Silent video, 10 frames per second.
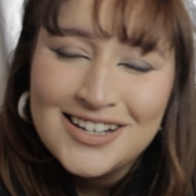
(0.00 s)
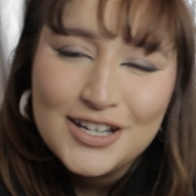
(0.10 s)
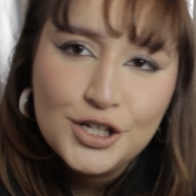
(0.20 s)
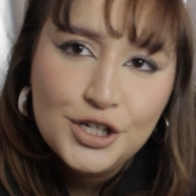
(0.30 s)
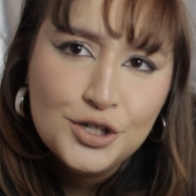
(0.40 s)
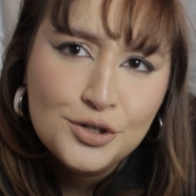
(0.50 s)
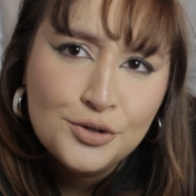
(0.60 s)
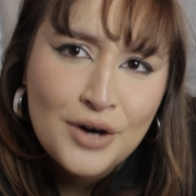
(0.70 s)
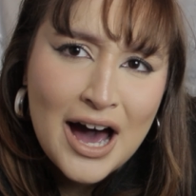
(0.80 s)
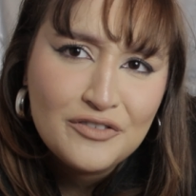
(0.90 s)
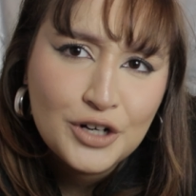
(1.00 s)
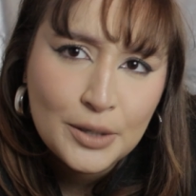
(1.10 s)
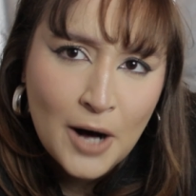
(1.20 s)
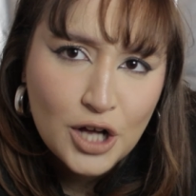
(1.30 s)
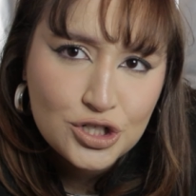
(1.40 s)
you have
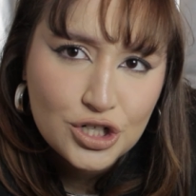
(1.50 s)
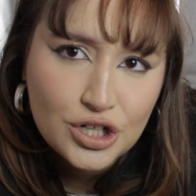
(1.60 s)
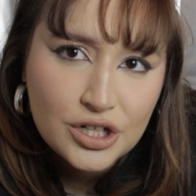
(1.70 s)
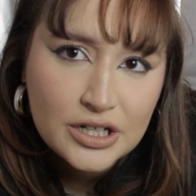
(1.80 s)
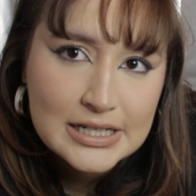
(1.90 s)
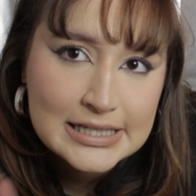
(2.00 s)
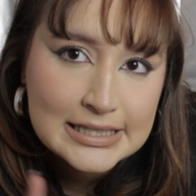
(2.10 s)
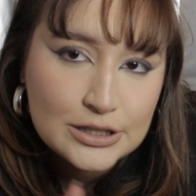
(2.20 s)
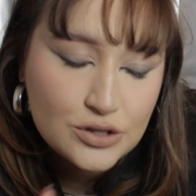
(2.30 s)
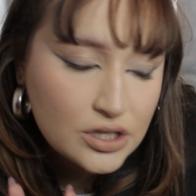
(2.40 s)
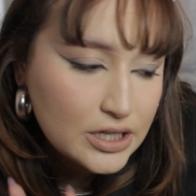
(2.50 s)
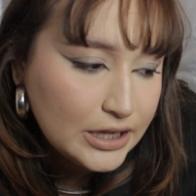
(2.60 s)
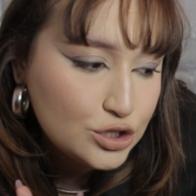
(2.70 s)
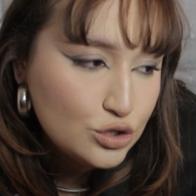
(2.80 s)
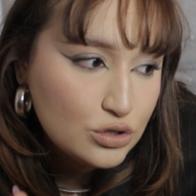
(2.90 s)
good posture, because those are like
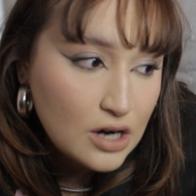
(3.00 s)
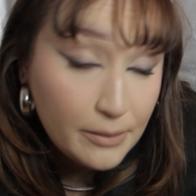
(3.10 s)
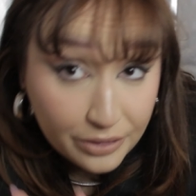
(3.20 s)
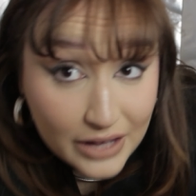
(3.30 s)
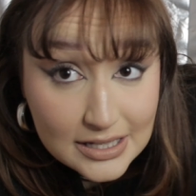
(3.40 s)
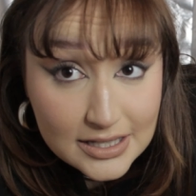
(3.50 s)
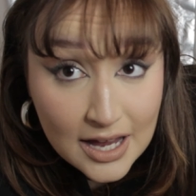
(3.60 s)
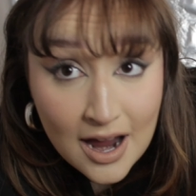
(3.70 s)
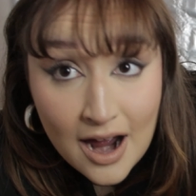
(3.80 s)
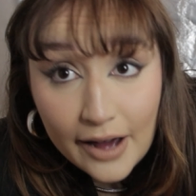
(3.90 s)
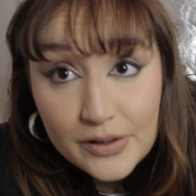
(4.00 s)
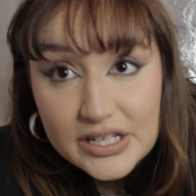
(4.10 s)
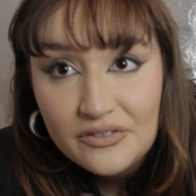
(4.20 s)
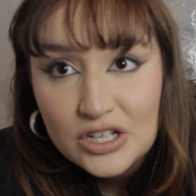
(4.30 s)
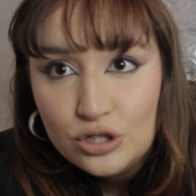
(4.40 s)
the two top things I always
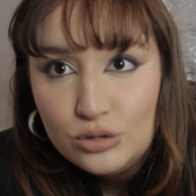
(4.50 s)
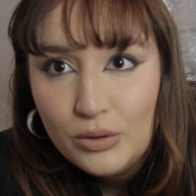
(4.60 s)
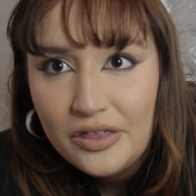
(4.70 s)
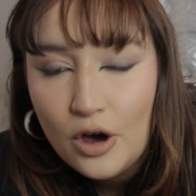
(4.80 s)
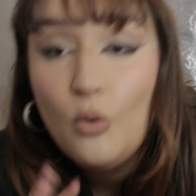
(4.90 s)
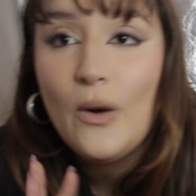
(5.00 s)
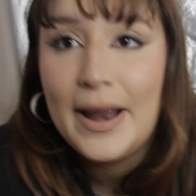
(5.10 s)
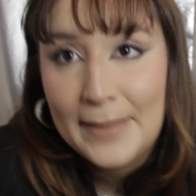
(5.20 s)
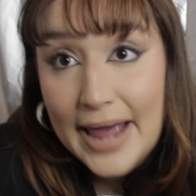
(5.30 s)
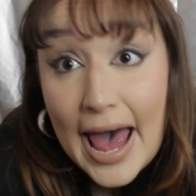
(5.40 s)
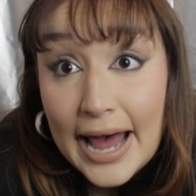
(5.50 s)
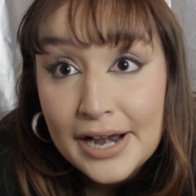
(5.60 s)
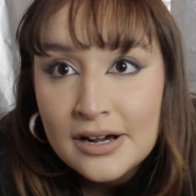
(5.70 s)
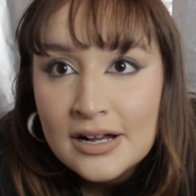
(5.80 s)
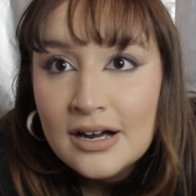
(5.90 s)
have issues with. Oh, and my
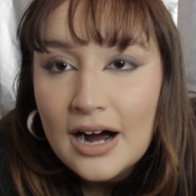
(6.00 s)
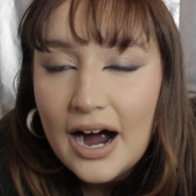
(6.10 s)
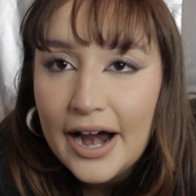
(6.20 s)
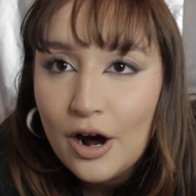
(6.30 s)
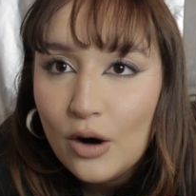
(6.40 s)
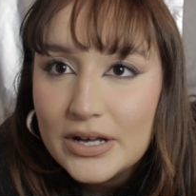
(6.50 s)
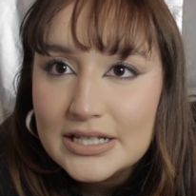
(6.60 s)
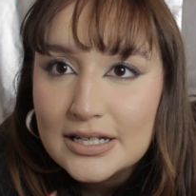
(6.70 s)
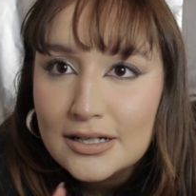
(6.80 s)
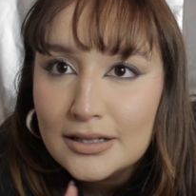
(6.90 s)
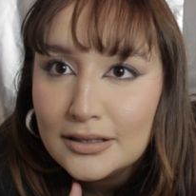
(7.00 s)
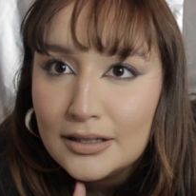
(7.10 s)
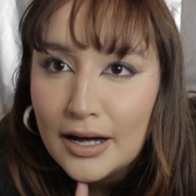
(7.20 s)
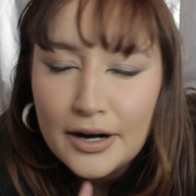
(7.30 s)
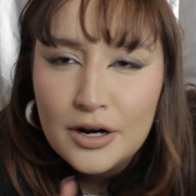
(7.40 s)
head, I
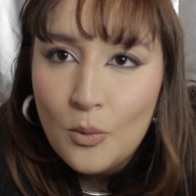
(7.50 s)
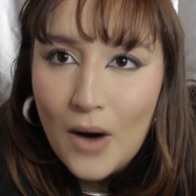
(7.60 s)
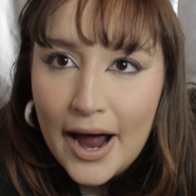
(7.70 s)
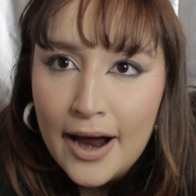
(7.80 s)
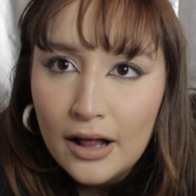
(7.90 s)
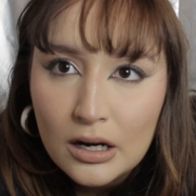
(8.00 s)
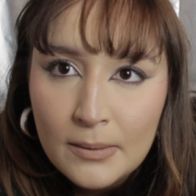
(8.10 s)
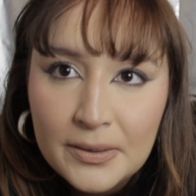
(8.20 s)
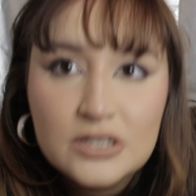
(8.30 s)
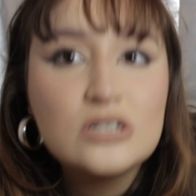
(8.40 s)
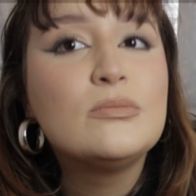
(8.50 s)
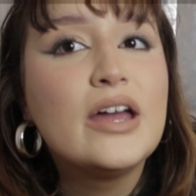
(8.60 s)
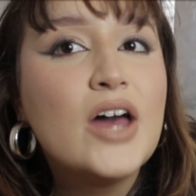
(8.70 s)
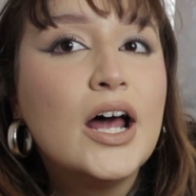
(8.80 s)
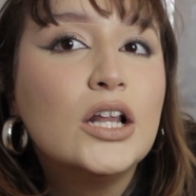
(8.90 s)
don't know why, a lot of my pictures my
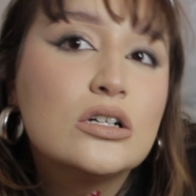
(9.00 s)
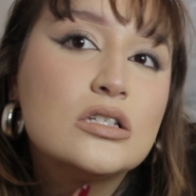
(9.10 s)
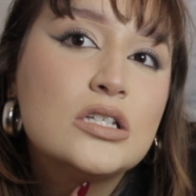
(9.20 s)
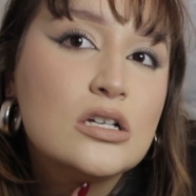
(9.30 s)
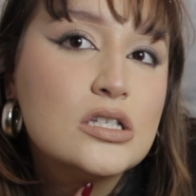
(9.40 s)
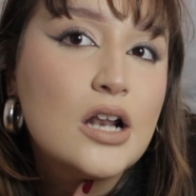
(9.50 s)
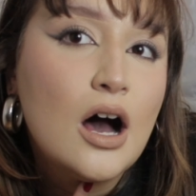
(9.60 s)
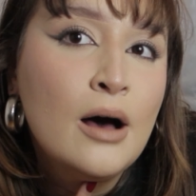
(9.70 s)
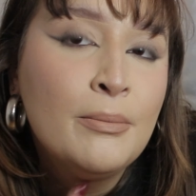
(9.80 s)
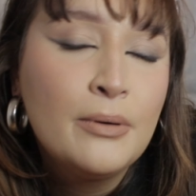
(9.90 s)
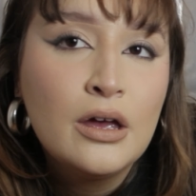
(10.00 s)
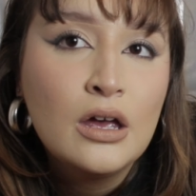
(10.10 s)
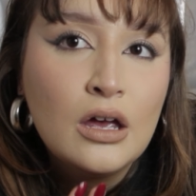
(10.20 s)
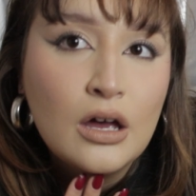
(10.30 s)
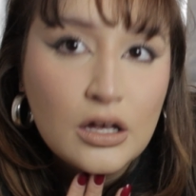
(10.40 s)
head looks tilted up.
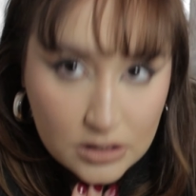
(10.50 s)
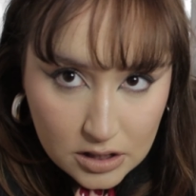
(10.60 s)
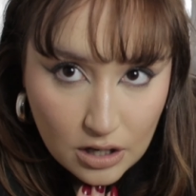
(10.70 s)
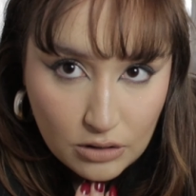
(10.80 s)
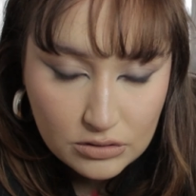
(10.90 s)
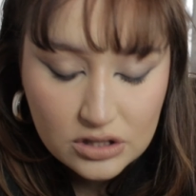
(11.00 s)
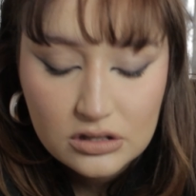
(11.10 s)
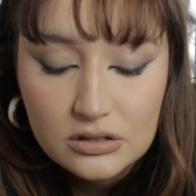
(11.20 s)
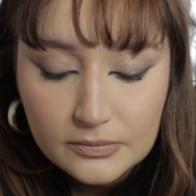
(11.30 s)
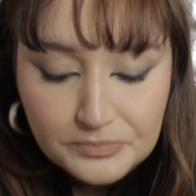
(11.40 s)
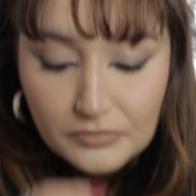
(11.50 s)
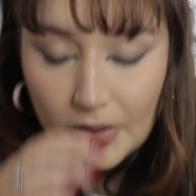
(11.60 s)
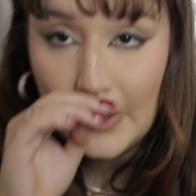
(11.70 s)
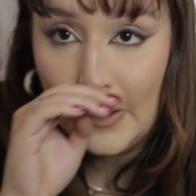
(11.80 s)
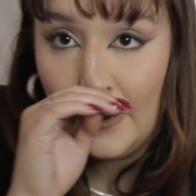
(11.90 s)
So just,
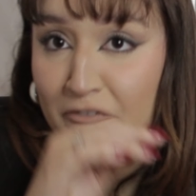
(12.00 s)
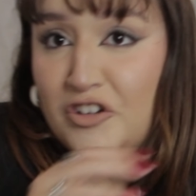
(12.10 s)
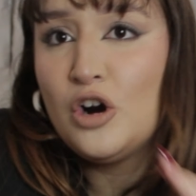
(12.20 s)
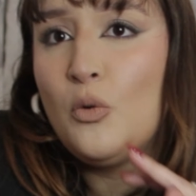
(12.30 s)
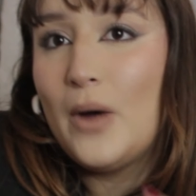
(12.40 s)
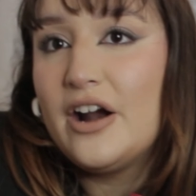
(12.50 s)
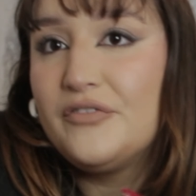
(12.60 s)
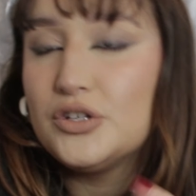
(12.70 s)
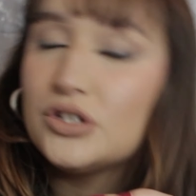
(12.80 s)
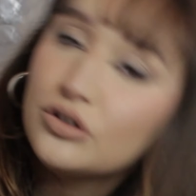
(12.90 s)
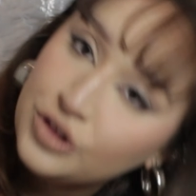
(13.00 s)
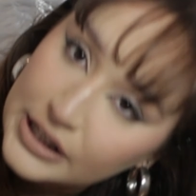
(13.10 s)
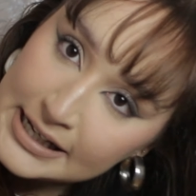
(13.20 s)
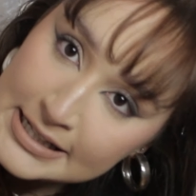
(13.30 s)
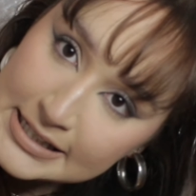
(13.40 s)
you know, if you're aware of those little
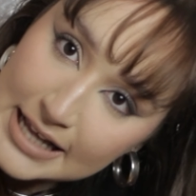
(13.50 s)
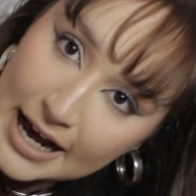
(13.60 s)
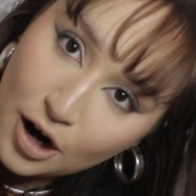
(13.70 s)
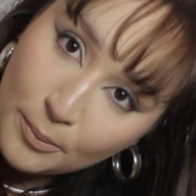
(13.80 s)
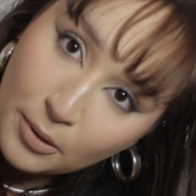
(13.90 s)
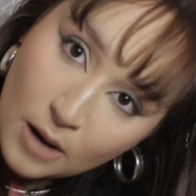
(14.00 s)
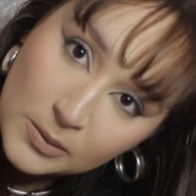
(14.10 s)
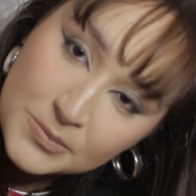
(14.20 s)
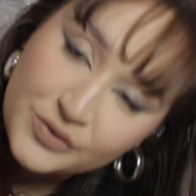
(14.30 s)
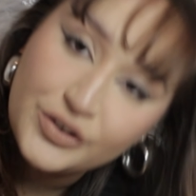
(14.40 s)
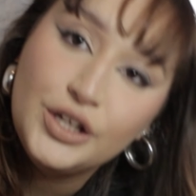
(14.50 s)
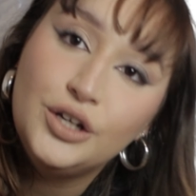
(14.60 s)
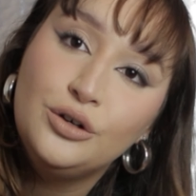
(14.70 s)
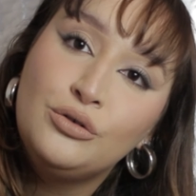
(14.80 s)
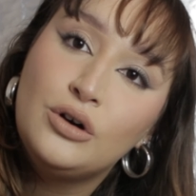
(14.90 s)
things that are problems for
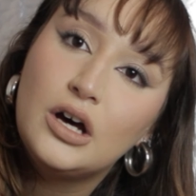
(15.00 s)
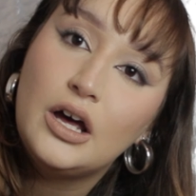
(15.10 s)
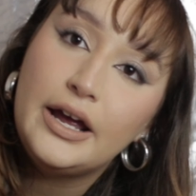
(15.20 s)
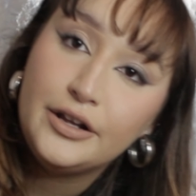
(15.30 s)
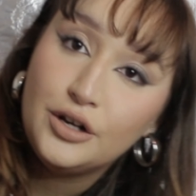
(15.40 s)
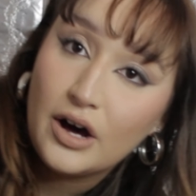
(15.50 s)
you and you know